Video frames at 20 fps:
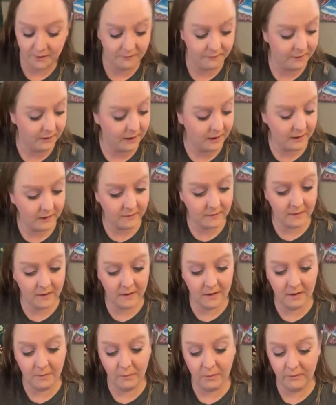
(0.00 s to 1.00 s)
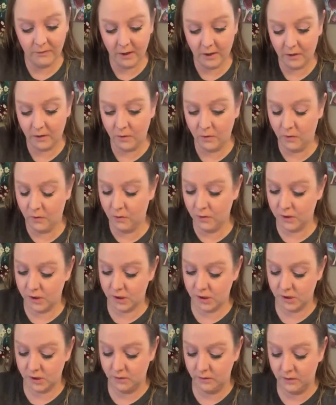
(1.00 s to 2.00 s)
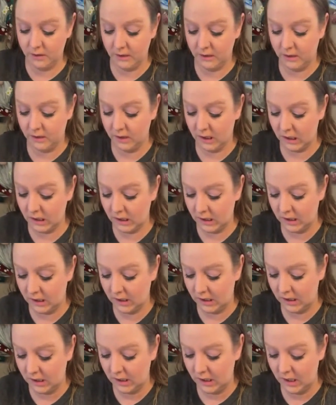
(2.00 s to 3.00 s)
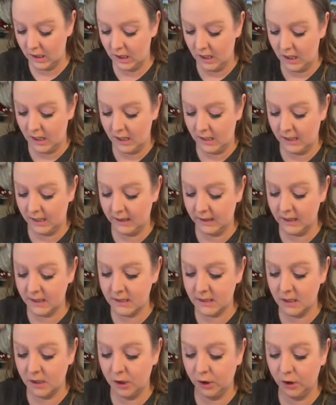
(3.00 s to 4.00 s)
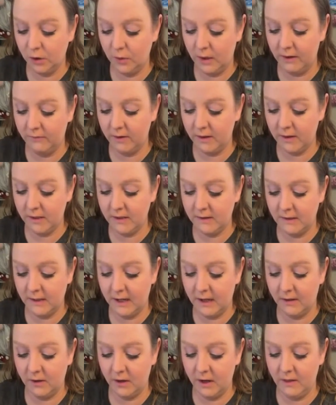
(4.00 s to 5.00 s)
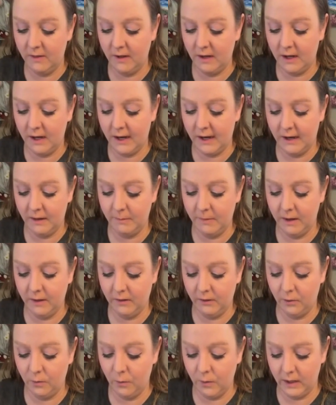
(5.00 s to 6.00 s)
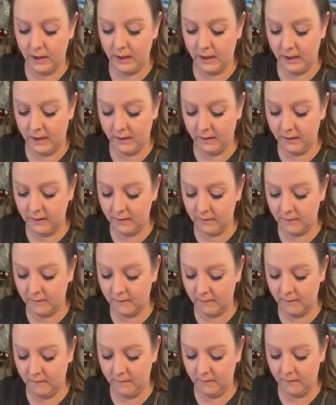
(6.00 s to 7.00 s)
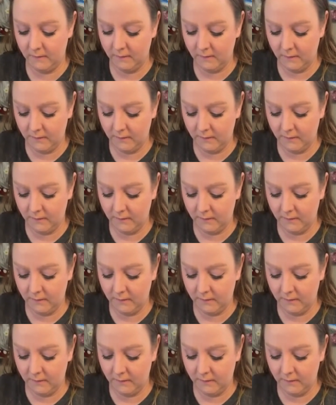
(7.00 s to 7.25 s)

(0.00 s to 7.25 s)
Perfect. We've got our horseshoe here. And I like to glue everything together and then add my little white highlights.